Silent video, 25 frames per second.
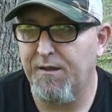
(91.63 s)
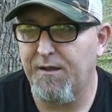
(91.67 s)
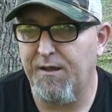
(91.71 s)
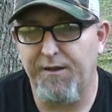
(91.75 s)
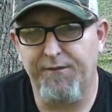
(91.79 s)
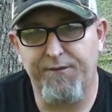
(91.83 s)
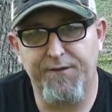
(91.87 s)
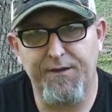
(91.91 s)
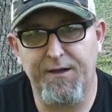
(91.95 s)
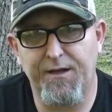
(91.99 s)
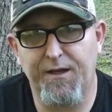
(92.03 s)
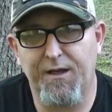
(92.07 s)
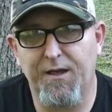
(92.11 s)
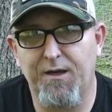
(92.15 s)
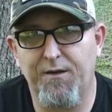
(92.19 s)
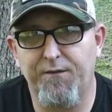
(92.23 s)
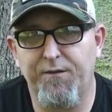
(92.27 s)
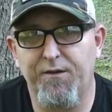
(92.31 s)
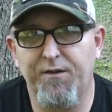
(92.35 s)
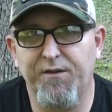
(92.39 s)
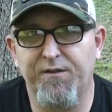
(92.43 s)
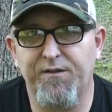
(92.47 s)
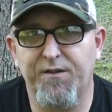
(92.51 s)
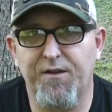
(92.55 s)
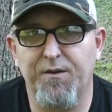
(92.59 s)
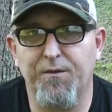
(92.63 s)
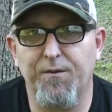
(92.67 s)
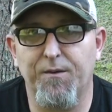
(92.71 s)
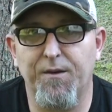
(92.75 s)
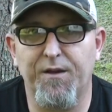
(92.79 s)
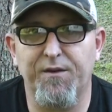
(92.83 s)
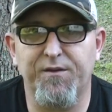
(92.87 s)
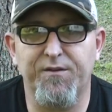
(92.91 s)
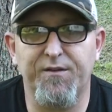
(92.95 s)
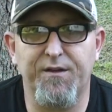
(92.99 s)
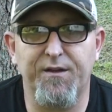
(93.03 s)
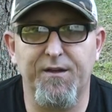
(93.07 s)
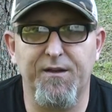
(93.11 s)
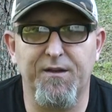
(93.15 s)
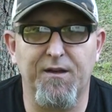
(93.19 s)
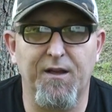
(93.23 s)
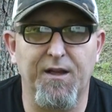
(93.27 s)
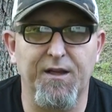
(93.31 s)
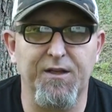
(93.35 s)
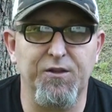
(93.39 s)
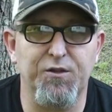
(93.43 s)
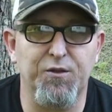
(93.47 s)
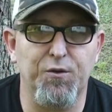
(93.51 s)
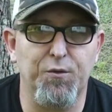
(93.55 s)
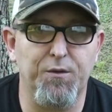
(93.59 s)
If any of you is interested in
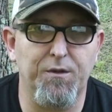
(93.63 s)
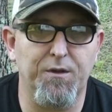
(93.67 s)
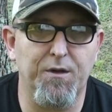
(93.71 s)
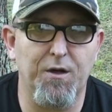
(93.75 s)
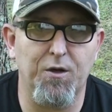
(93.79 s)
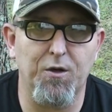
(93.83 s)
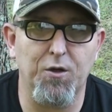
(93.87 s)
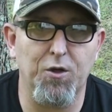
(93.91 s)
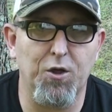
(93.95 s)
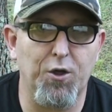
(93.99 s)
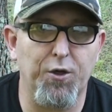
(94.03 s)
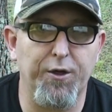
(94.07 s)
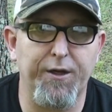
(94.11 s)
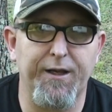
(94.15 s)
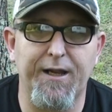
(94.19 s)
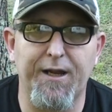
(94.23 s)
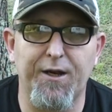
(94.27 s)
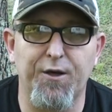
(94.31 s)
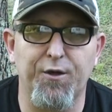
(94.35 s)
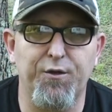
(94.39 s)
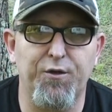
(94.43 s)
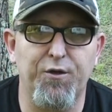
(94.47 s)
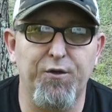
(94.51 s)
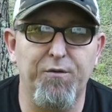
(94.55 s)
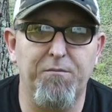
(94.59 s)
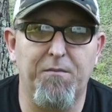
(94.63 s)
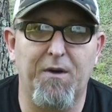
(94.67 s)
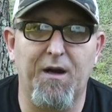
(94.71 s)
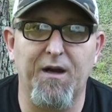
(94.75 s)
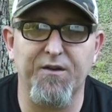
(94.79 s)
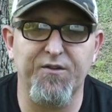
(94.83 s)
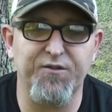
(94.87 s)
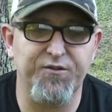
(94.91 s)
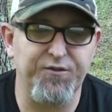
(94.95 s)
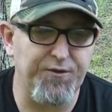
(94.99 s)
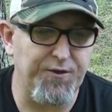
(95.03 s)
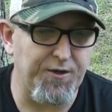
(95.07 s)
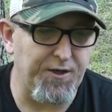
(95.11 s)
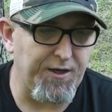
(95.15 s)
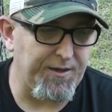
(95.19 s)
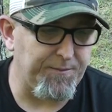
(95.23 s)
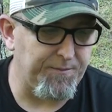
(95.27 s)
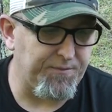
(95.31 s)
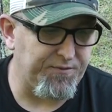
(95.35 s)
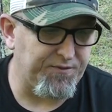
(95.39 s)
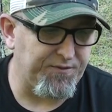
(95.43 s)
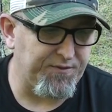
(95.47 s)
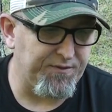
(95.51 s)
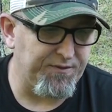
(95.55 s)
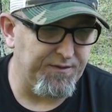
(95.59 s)
learning how to do mock
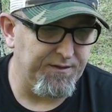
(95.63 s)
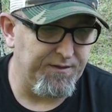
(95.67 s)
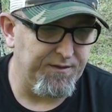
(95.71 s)
scrapes,